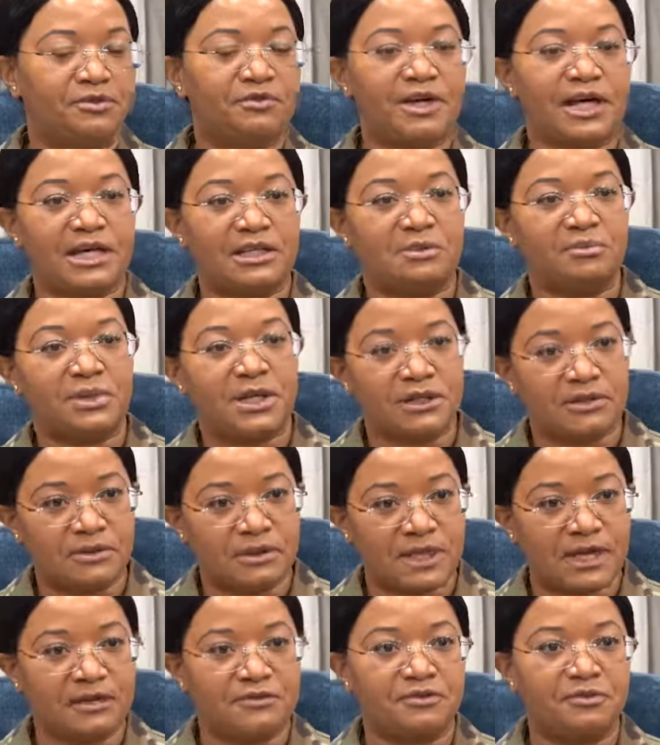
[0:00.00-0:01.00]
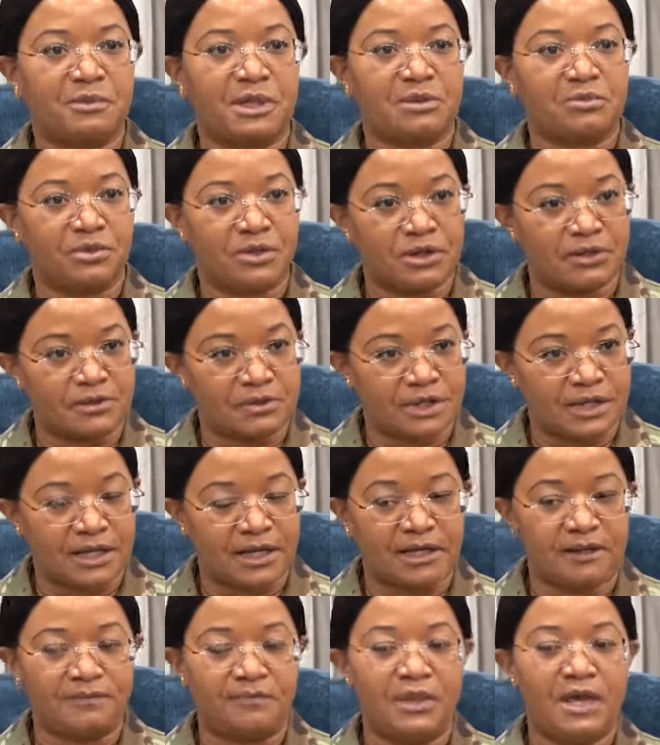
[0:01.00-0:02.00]
provide a better life for my brother and
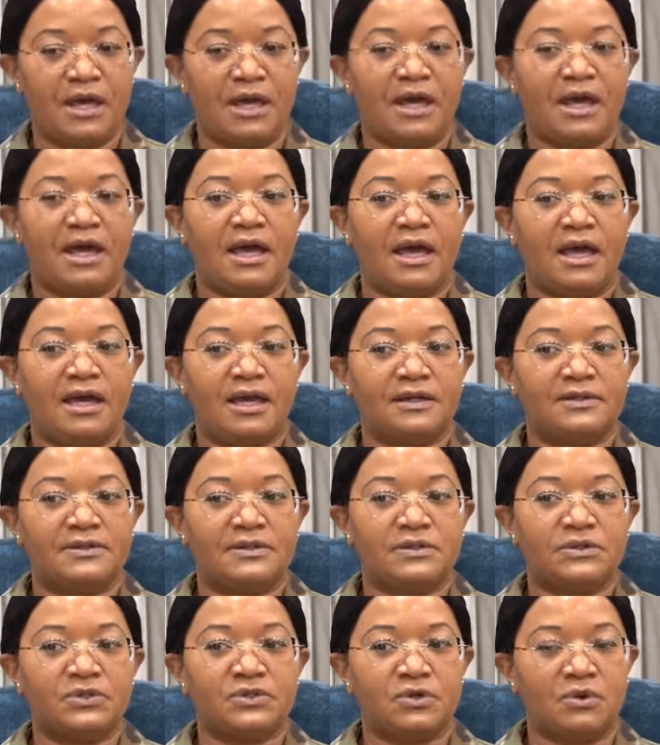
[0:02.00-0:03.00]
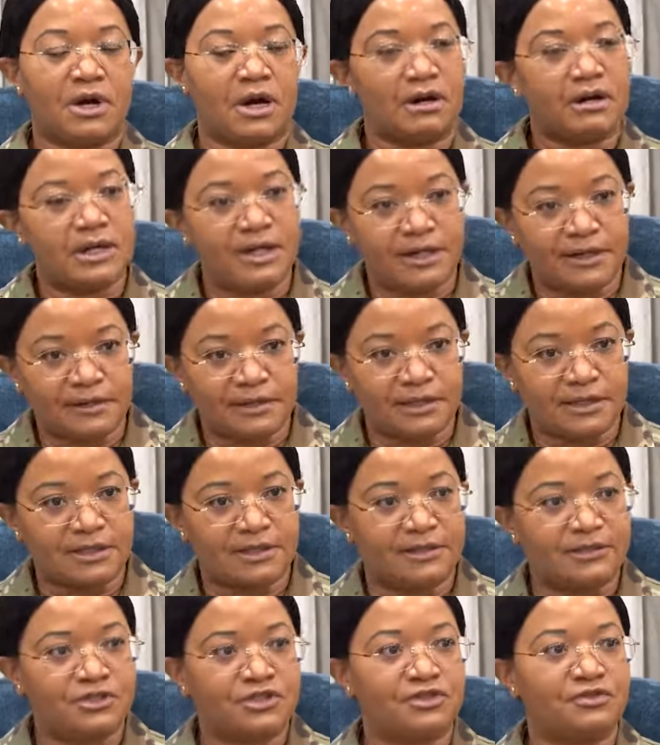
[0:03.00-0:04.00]
I. And so our
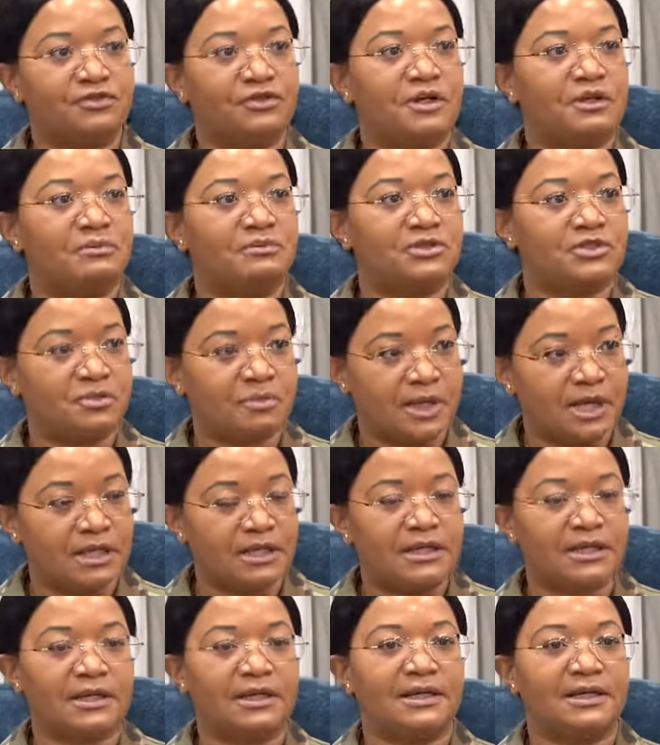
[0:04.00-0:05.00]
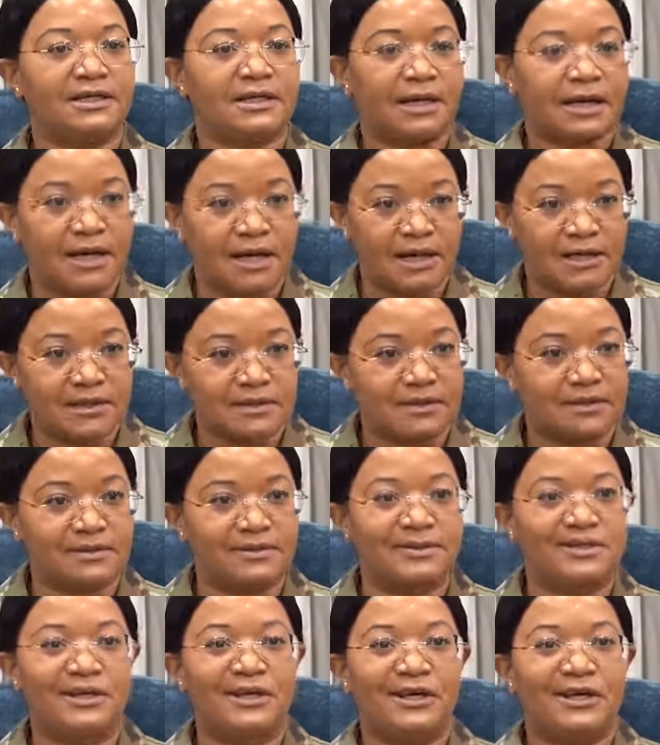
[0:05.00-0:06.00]
heritage from Jamaica in the
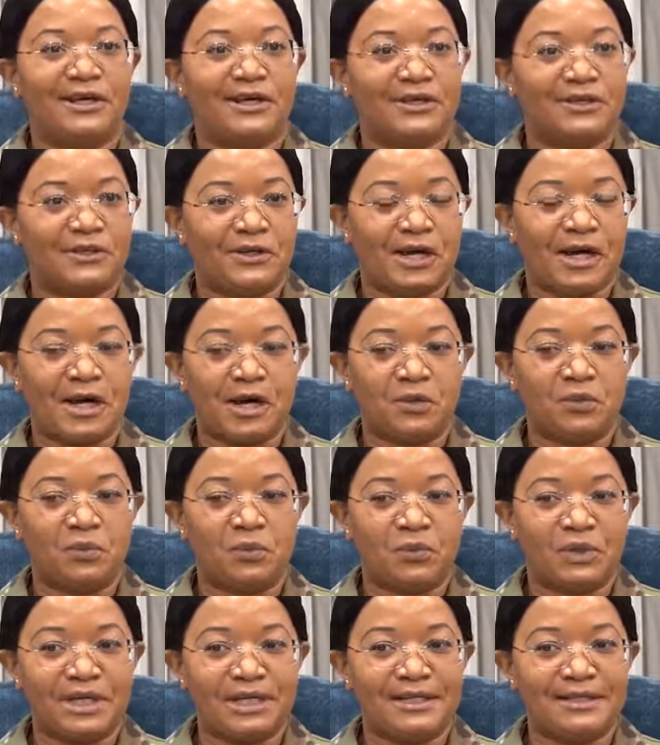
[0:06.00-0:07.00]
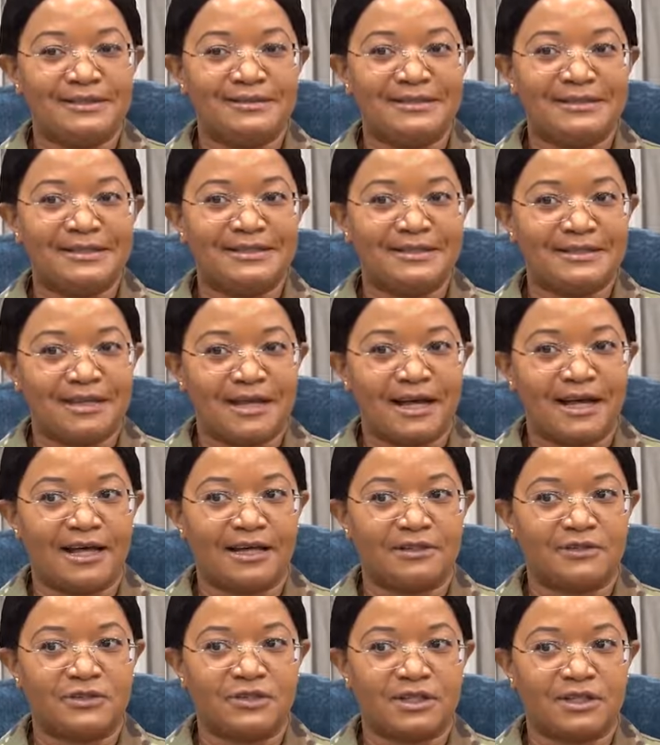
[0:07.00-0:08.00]
islands, we did
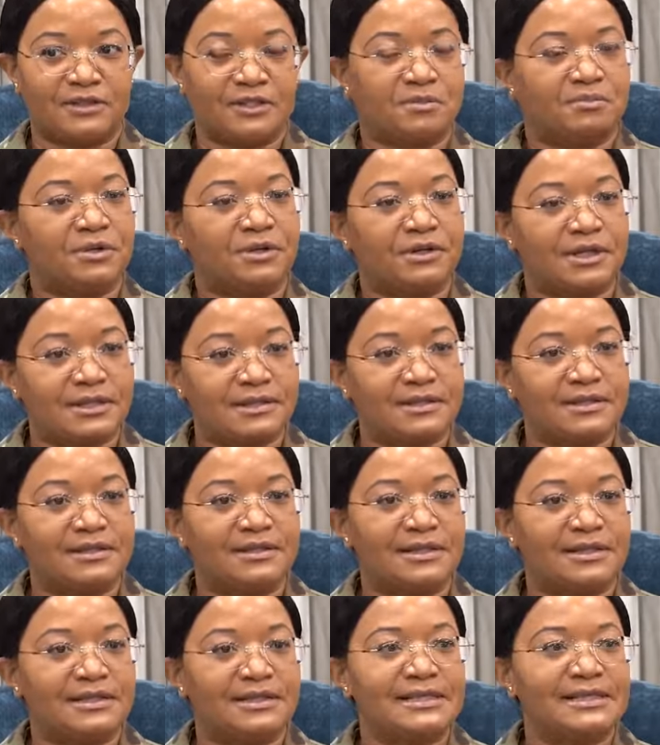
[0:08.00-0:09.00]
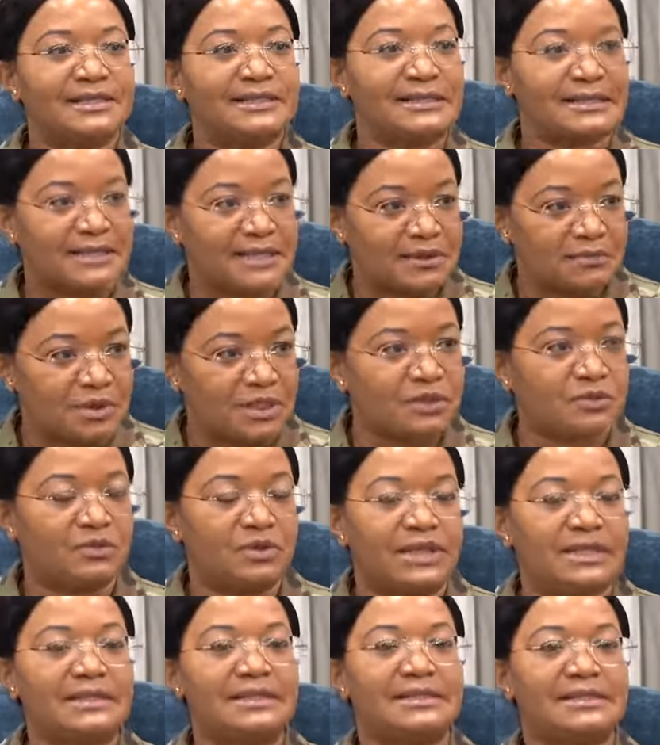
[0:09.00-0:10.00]
not experience the systemic
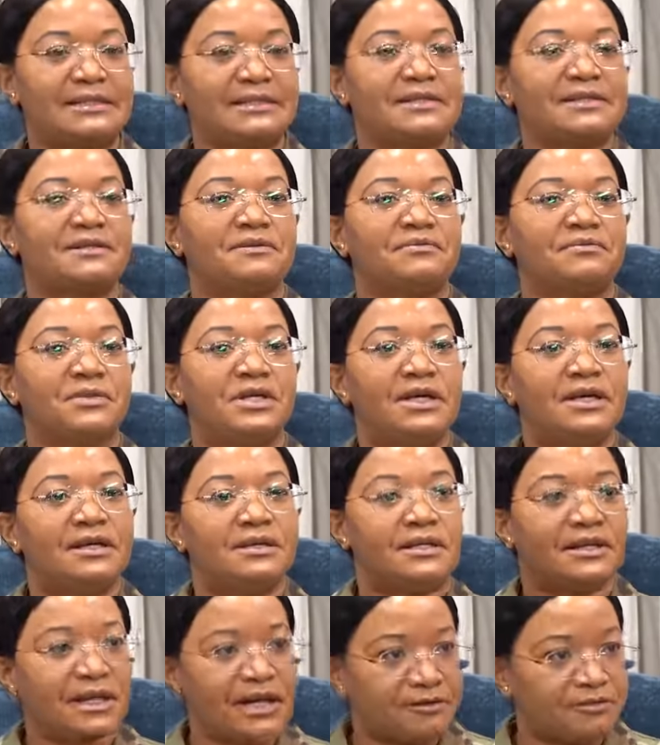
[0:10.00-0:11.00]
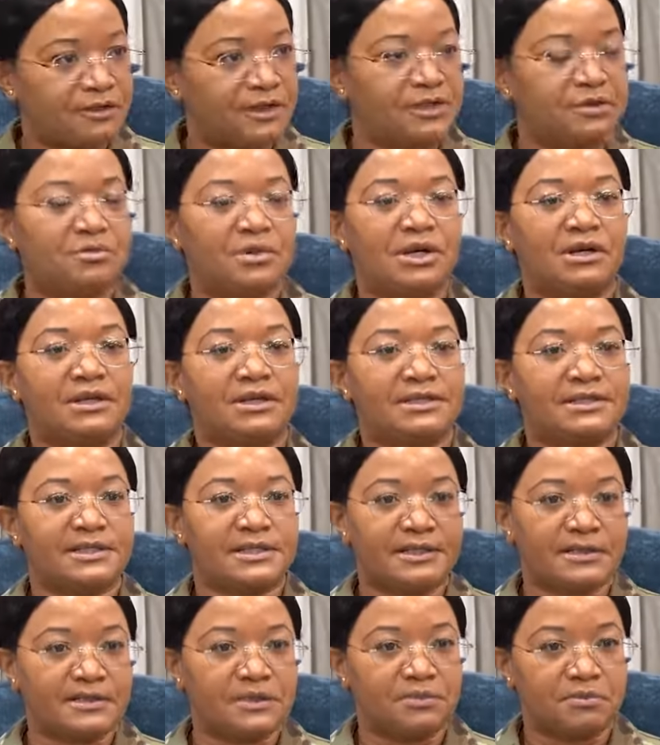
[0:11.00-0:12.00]
racism that African
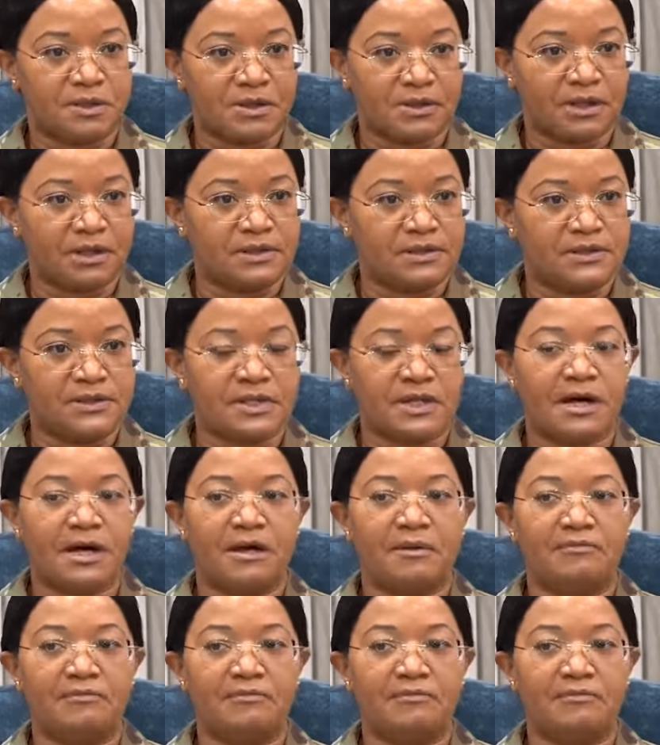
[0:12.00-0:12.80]
Americans had experienced.